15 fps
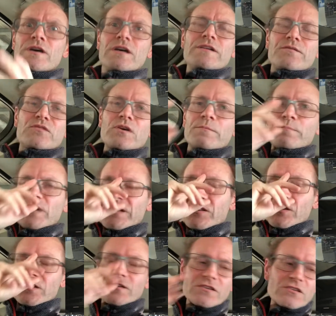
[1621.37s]

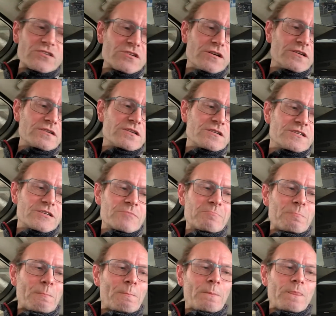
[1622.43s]
turn-by-turn instructions.
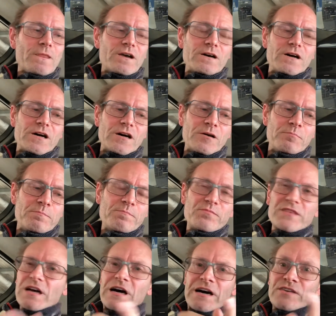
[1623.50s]

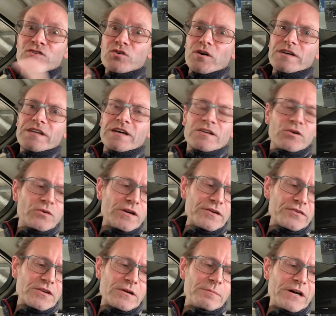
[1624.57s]
Android I know
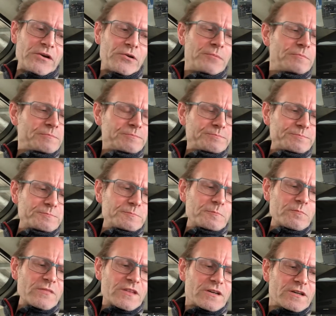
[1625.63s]
nothing about,
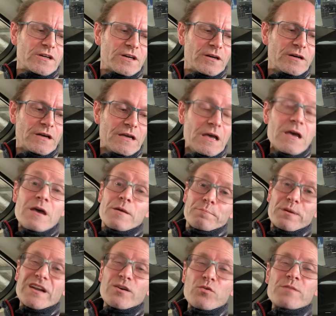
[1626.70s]

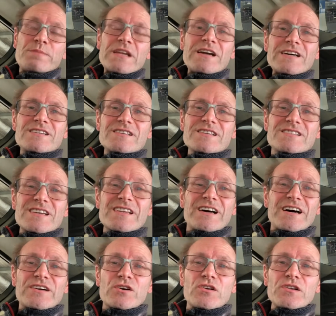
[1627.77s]
but it would be nice to see
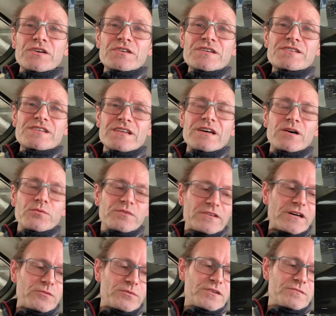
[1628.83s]
that, in all honesty. I
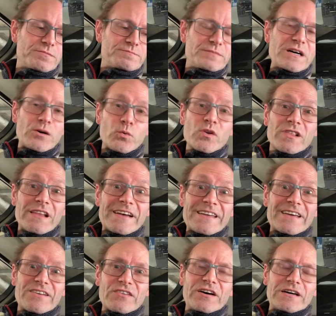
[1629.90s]
would
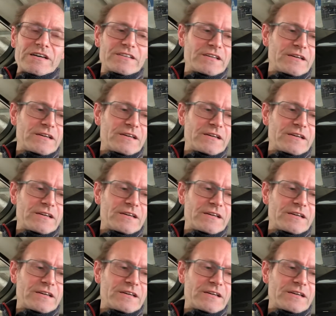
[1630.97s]
like that.